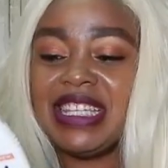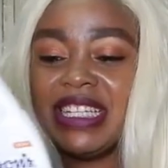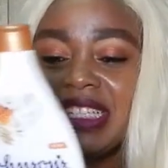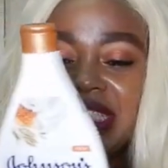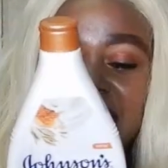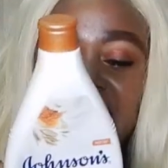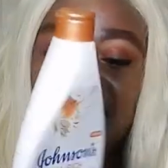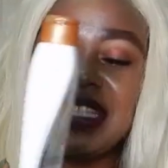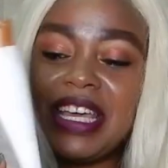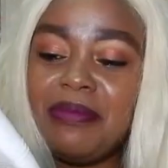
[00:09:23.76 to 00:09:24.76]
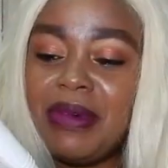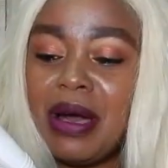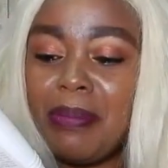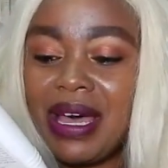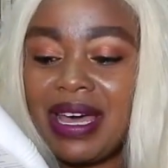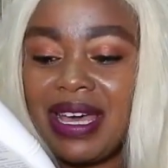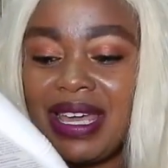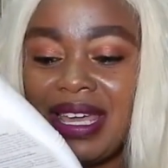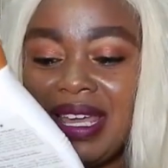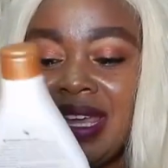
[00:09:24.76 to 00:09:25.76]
this lotion inside my bag.